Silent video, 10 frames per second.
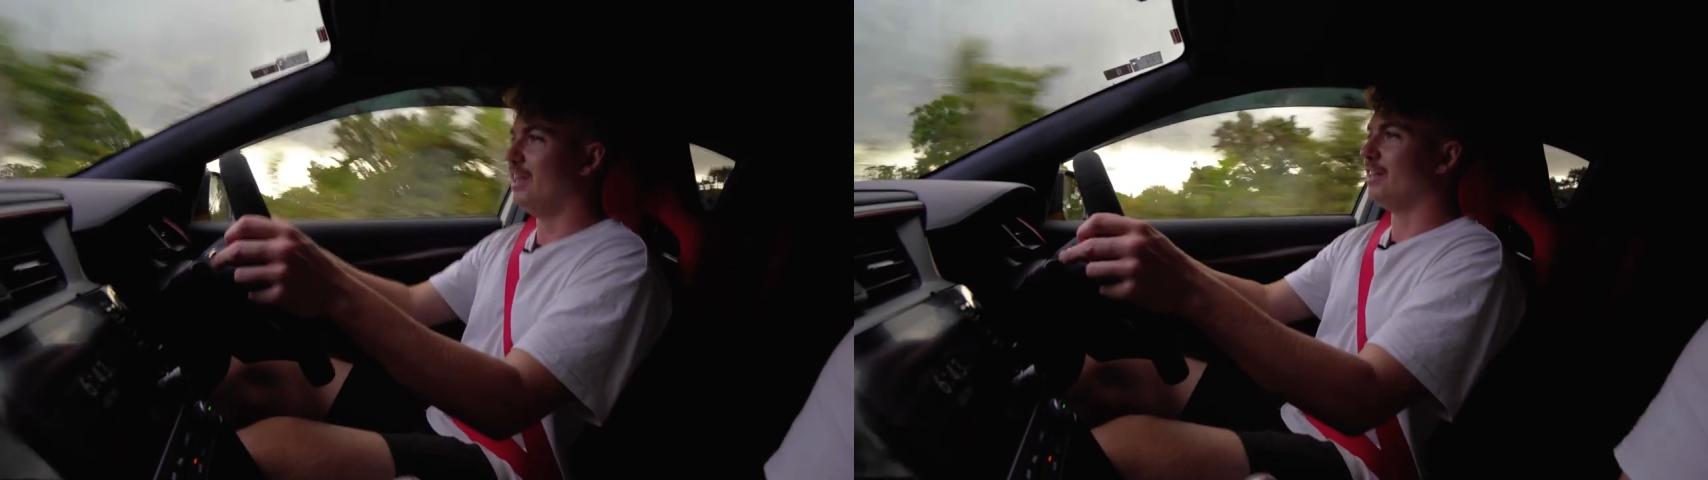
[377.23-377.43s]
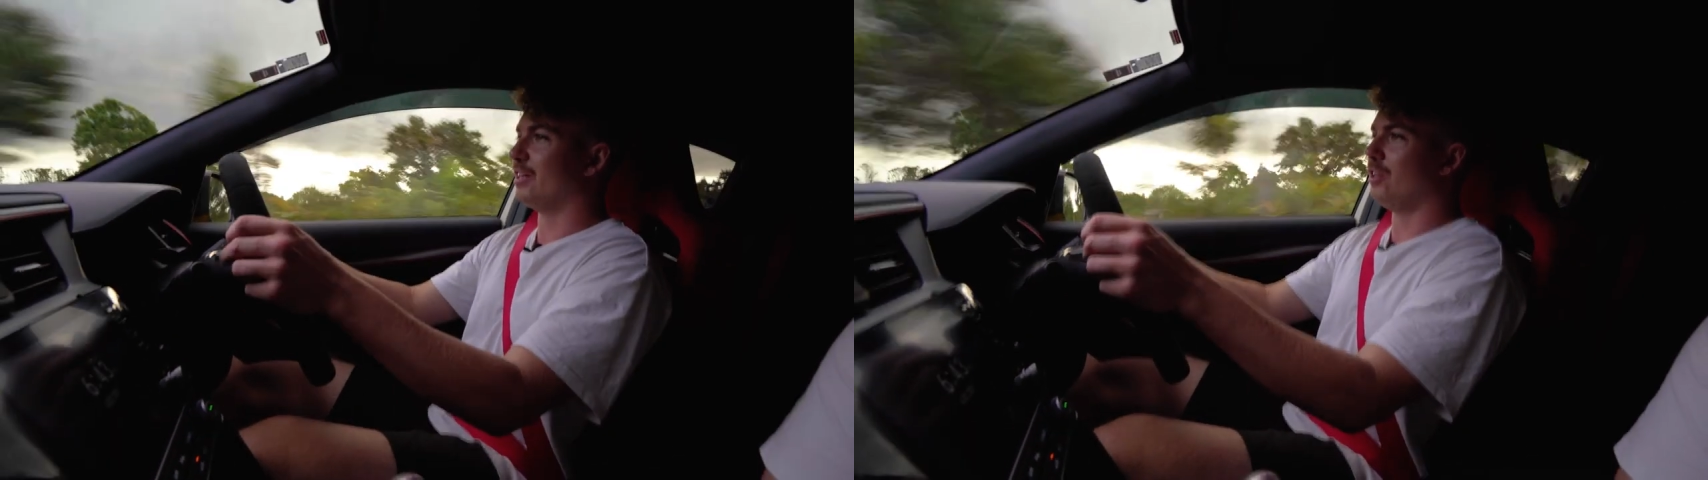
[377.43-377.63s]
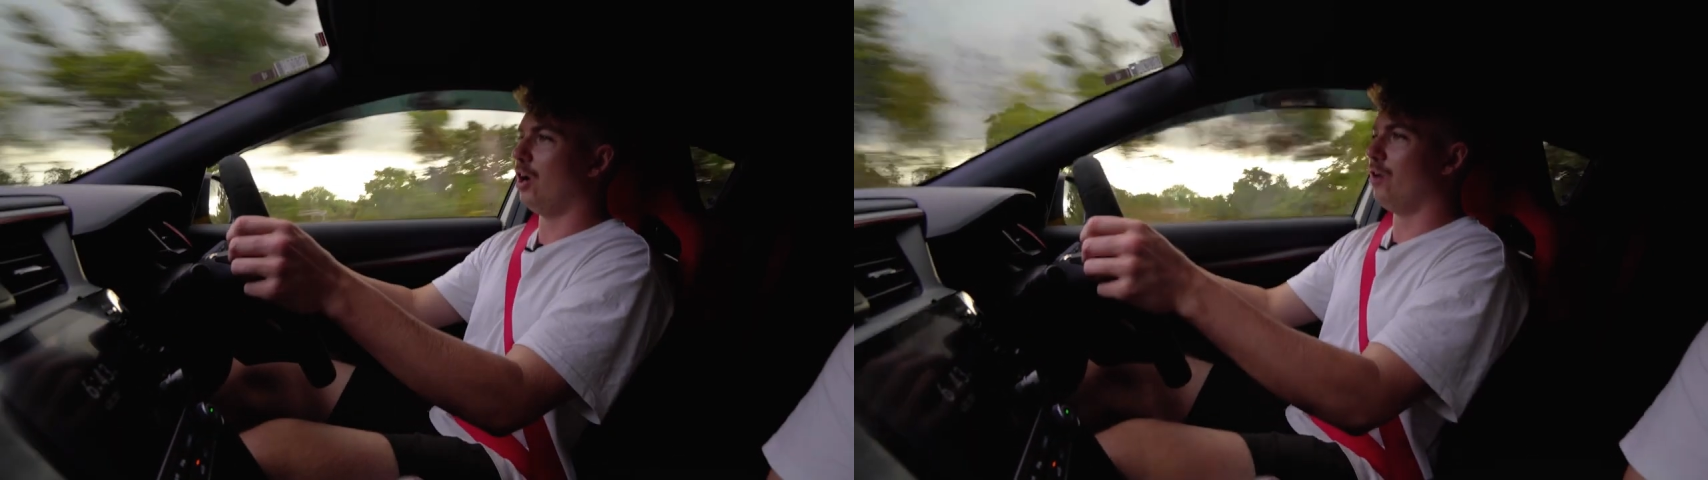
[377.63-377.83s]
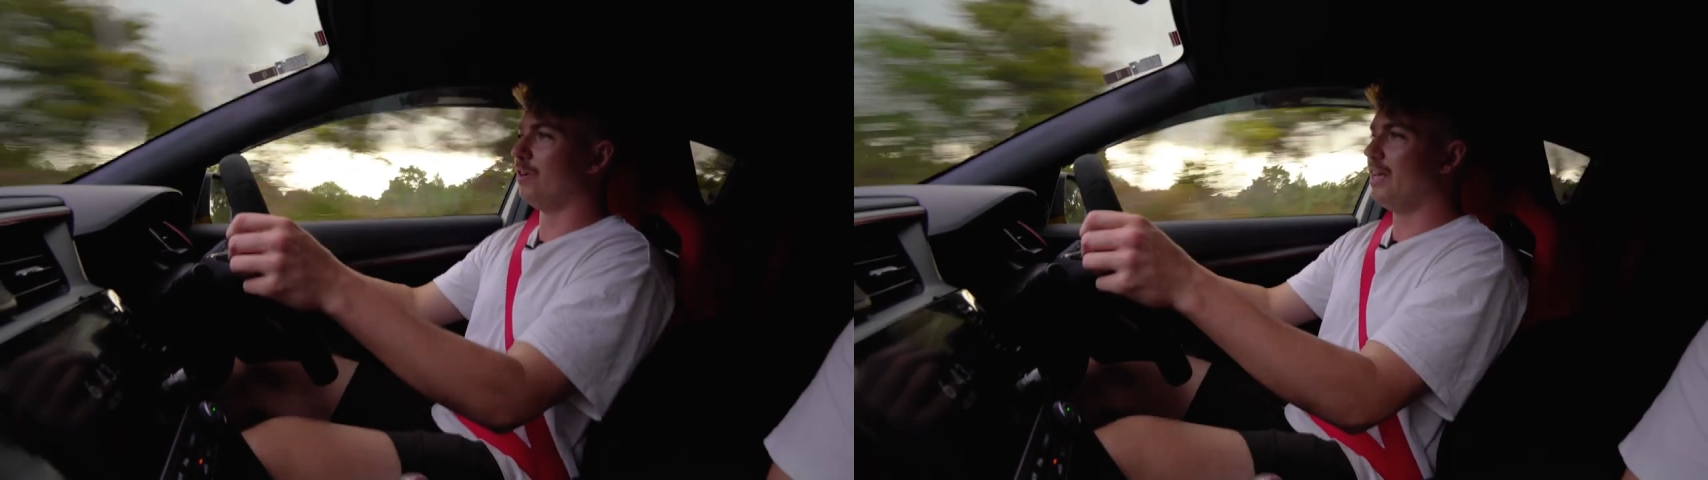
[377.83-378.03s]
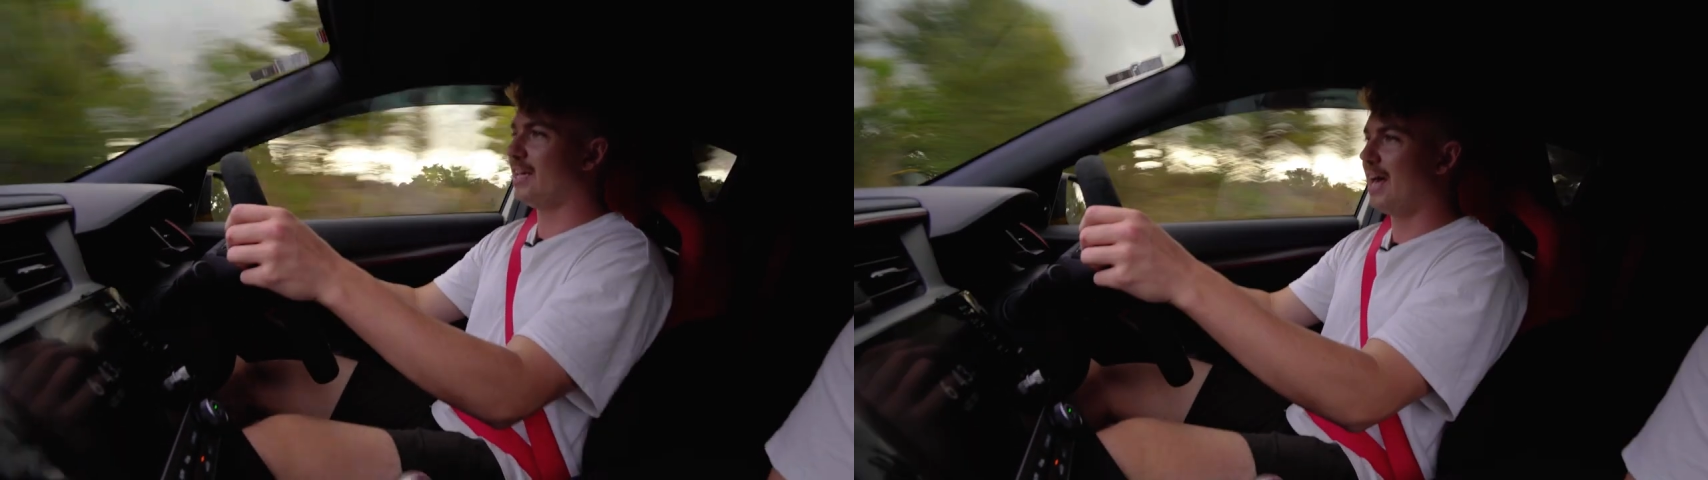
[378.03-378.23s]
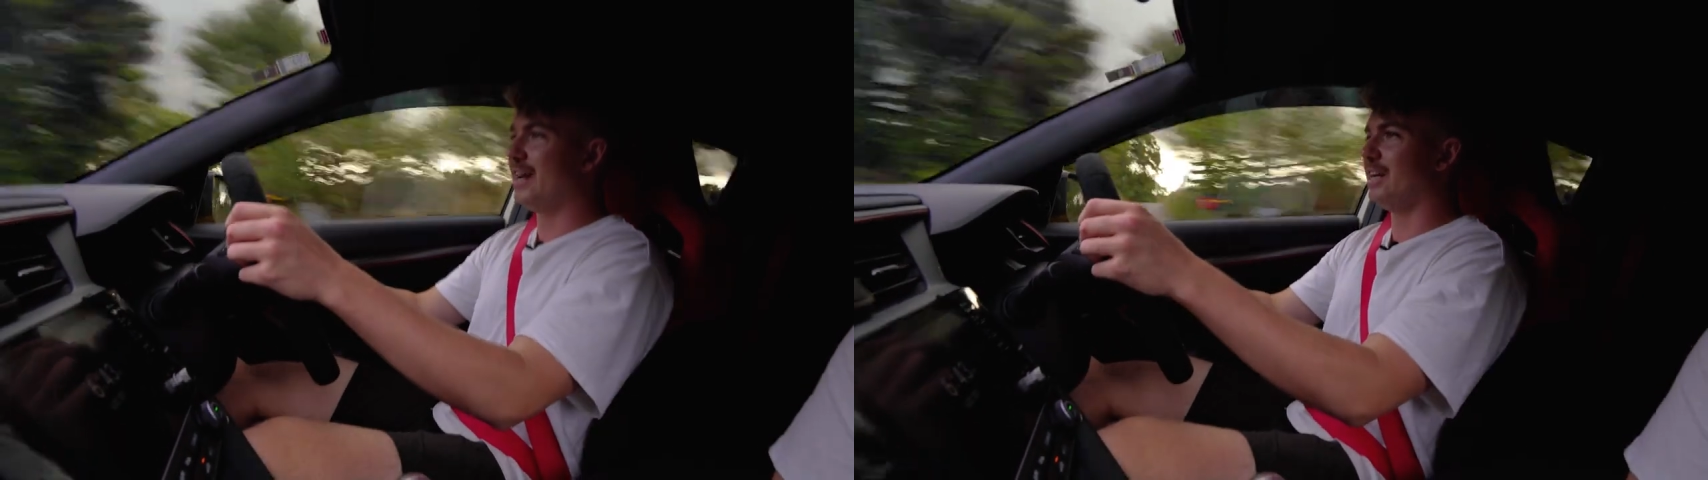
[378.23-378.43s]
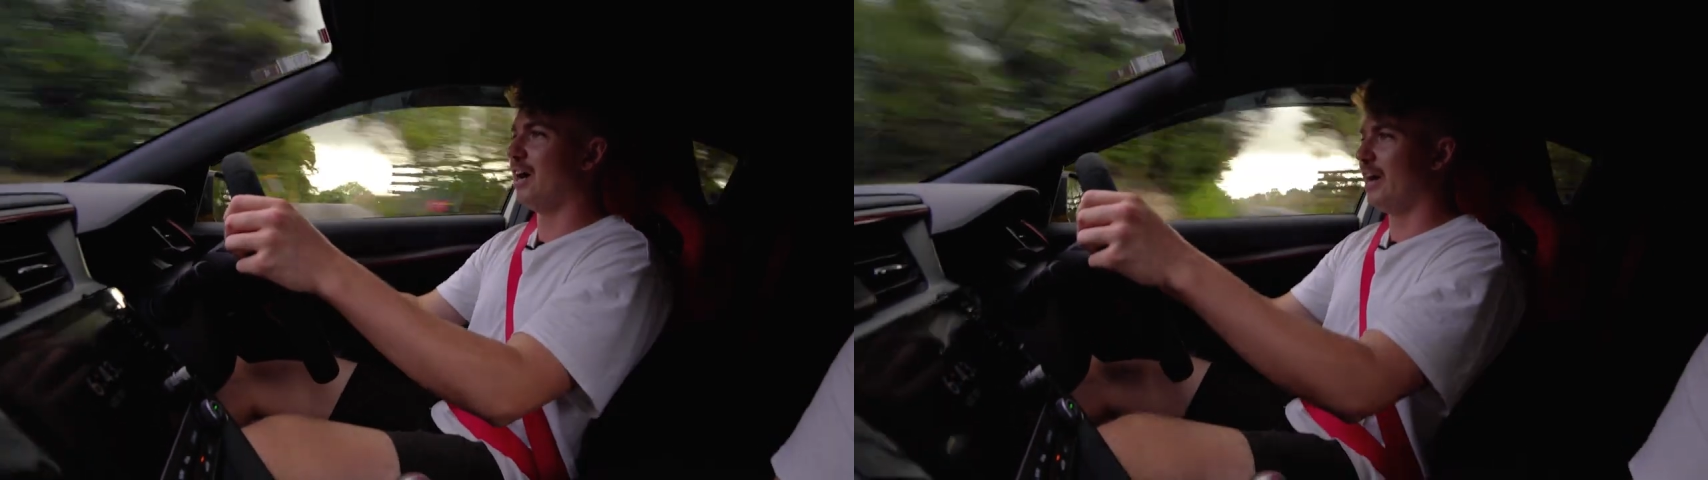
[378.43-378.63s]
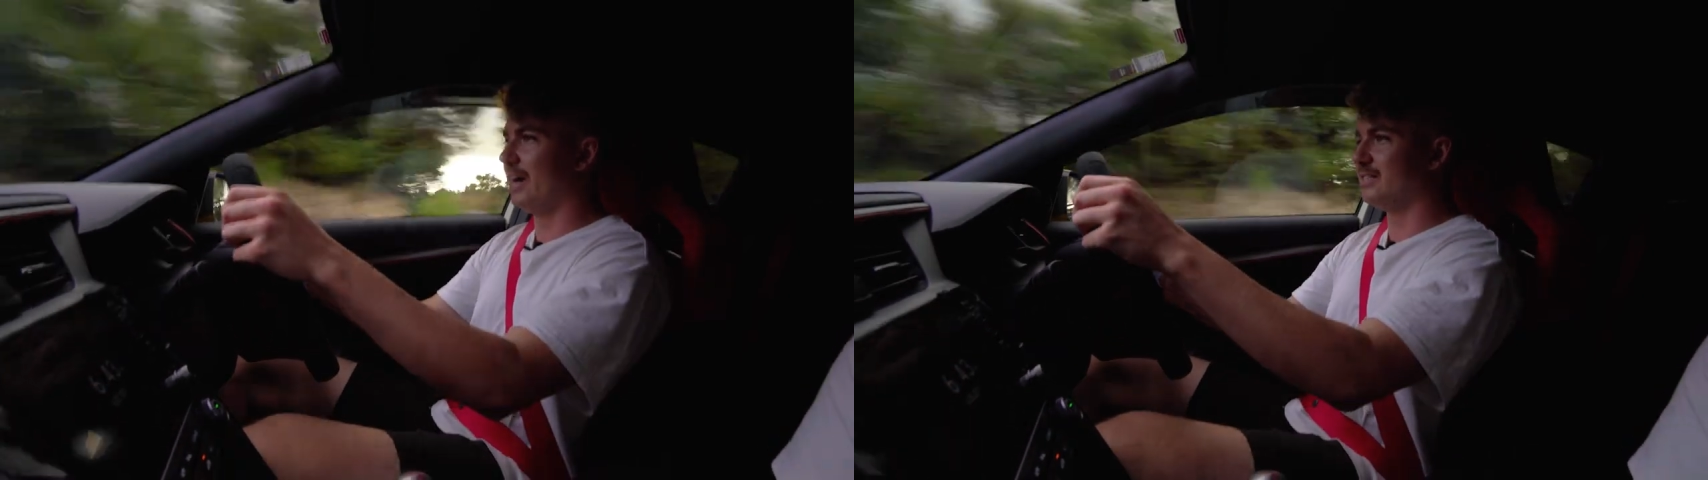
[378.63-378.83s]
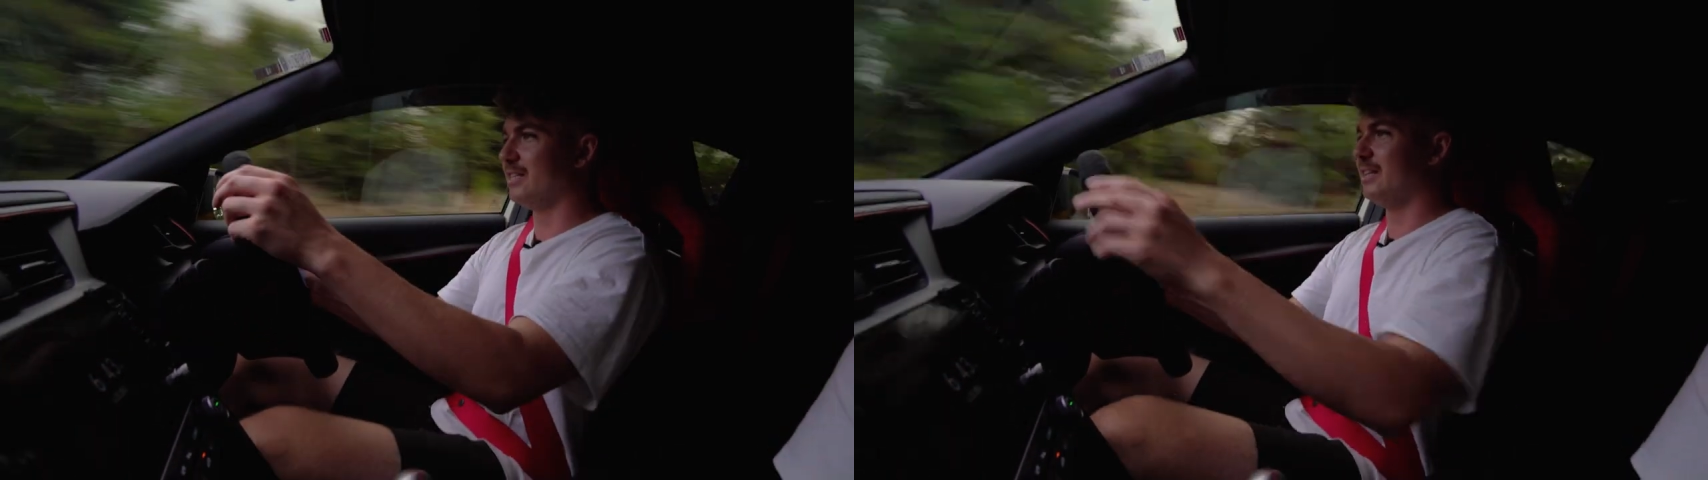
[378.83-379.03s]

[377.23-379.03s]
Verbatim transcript: the old EK9s